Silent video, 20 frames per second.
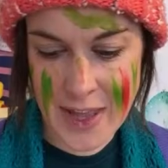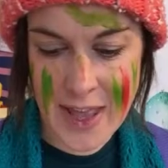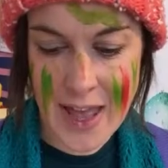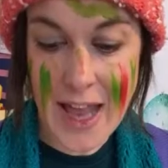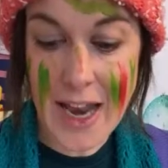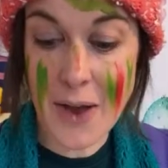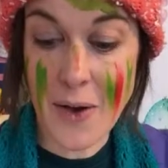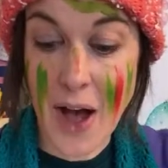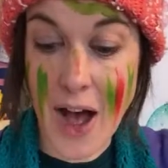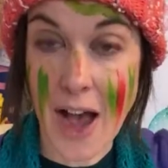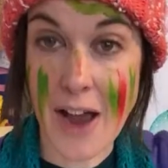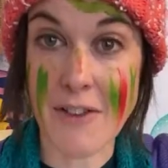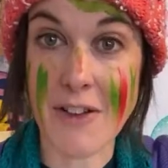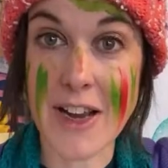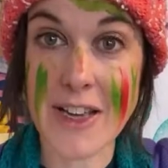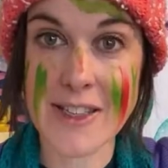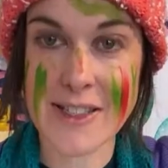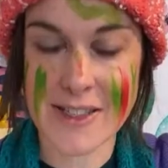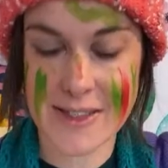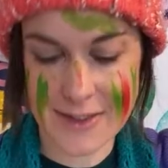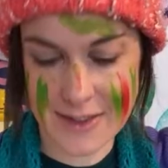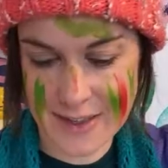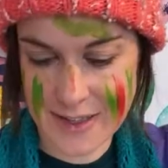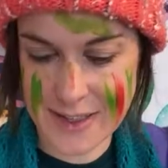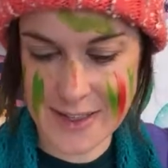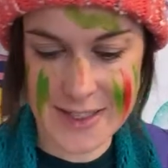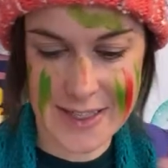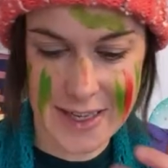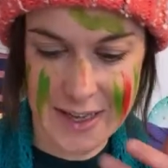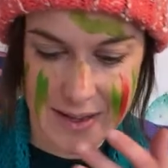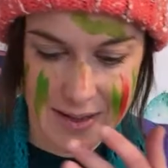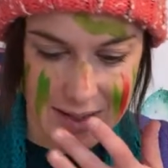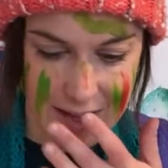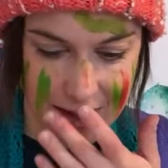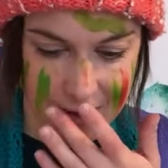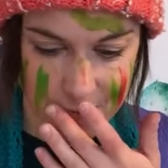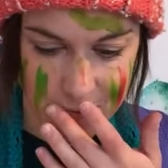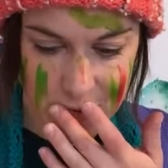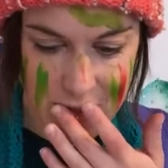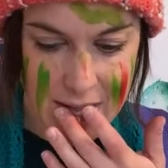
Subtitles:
Hello, Iris. I didn't see you there.